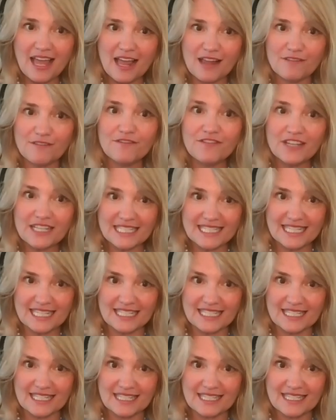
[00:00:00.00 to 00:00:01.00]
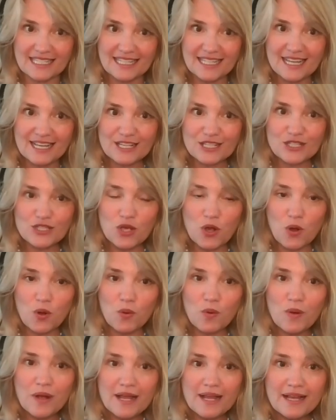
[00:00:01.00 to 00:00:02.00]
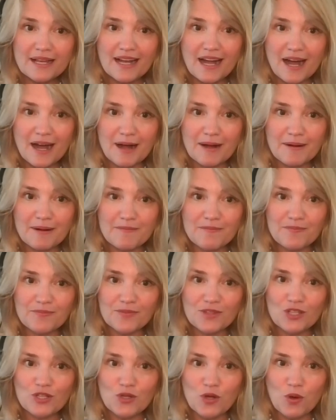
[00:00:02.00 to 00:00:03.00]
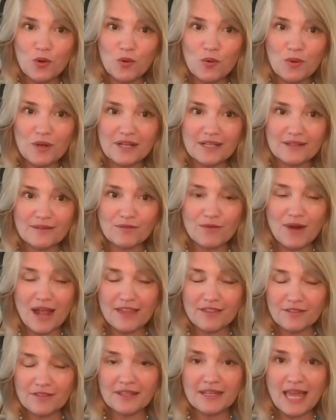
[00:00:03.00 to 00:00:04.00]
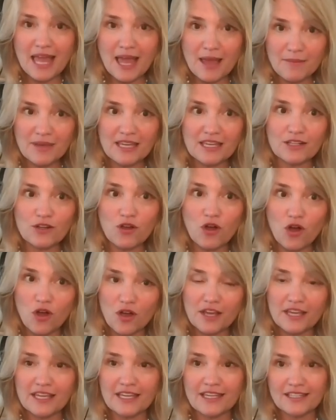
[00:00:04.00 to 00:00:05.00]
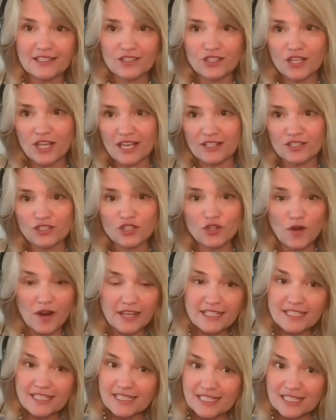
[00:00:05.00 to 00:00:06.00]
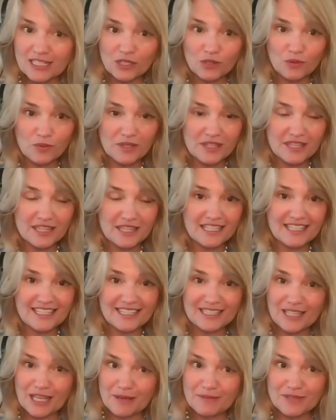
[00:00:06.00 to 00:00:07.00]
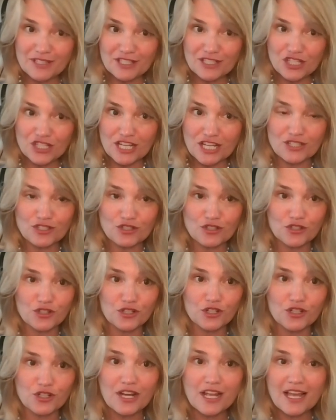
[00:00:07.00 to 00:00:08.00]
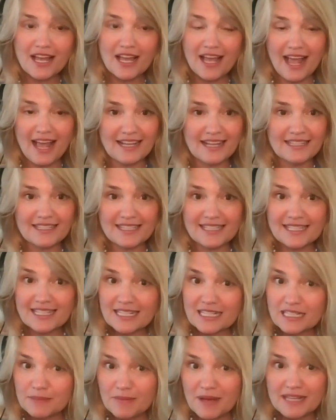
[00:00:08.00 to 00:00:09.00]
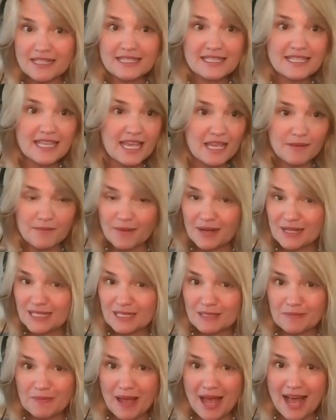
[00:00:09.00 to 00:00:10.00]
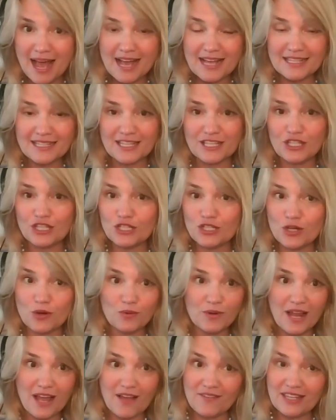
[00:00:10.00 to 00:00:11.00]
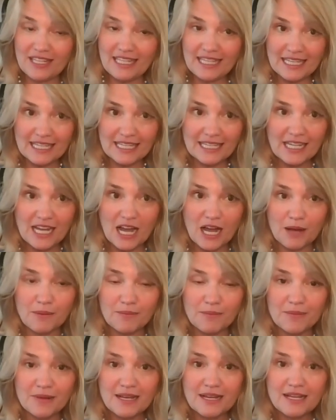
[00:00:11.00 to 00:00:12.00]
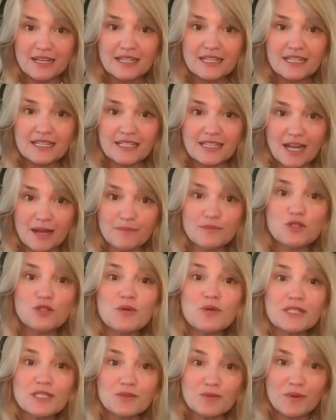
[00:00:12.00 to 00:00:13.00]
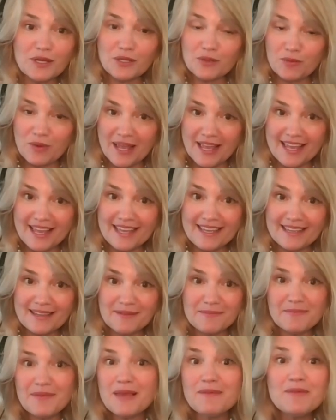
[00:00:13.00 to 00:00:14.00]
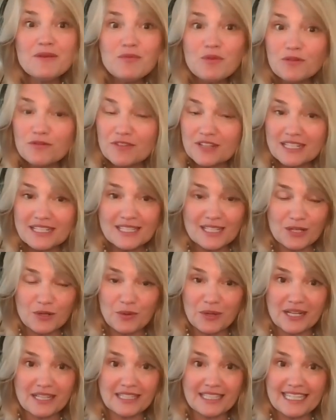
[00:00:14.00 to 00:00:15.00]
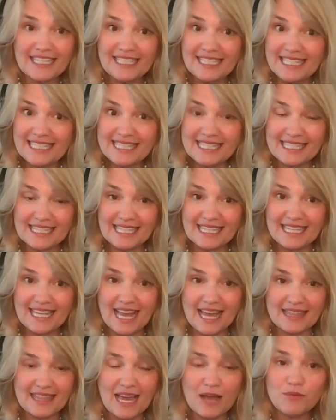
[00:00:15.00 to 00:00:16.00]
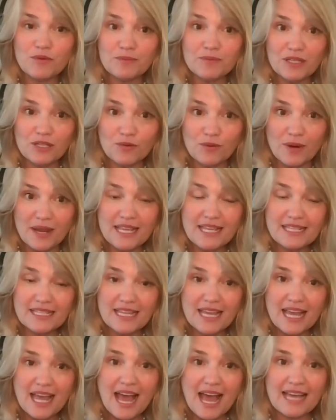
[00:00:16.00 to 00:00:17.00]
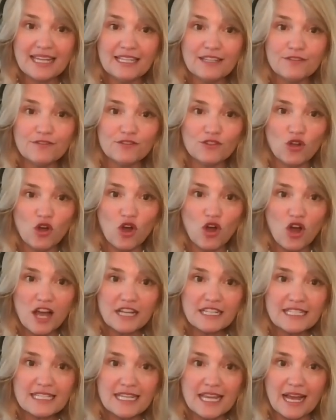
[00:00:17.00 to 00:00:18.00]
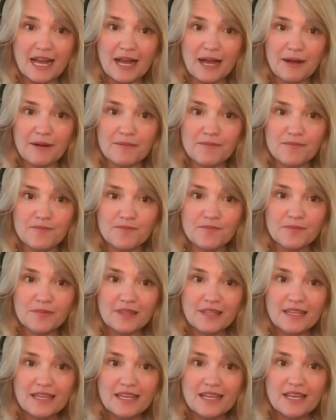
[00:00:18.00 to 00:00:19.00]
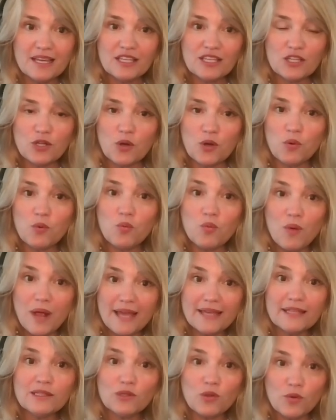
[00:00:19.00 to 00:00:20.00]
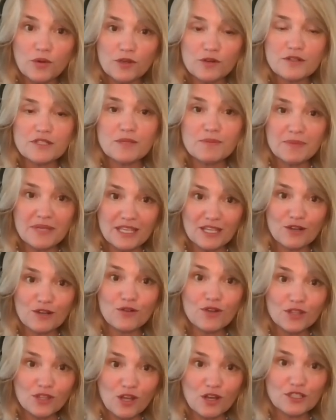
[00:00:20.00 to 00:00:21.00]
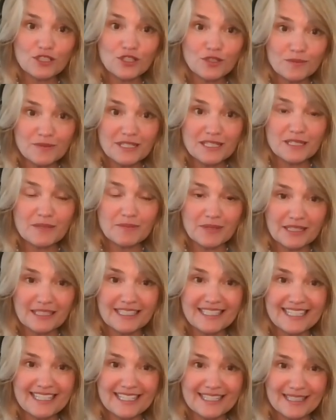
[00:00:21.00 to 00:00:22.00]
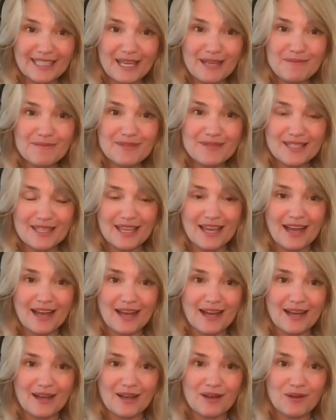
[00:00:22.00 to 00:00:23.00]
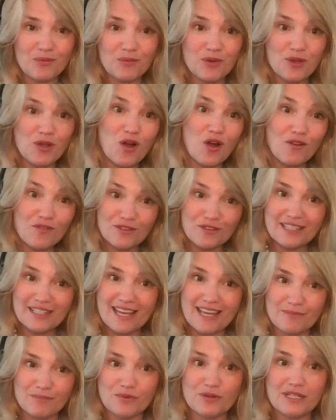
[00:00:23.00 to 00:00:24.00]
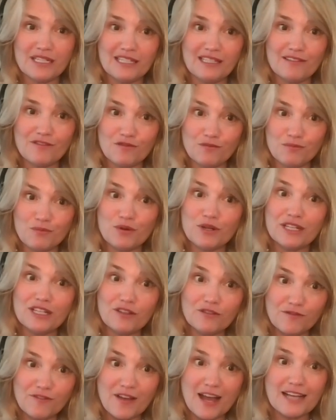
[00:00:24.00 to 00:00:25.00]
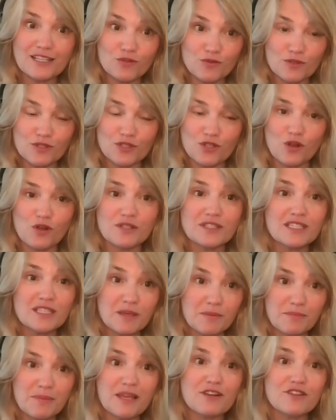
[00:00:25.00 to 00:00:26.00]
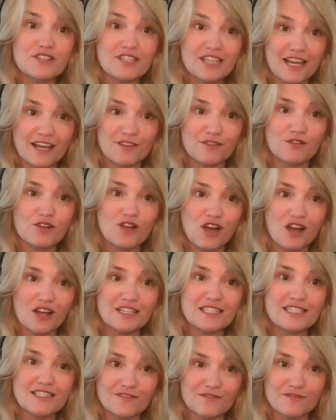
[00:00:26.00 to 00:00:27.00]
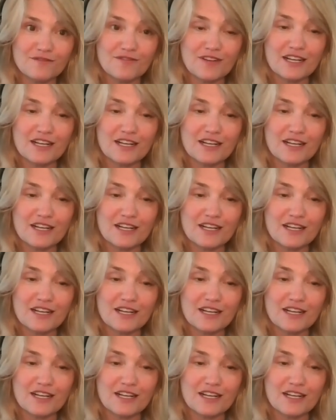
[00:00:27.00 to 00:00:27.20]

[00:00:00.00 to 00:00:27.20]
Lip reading: and fix it. So rather than hemming and hawing and trying to deal with the claims adjuster, and 6 months, 8 months pass, and you don't have any income, come us right away. Maybe we'll fix it quickly and easily, and that would be great. And if not, when lawyers appear on long-term disability claims, we often get pretty fast results compared to other kinds of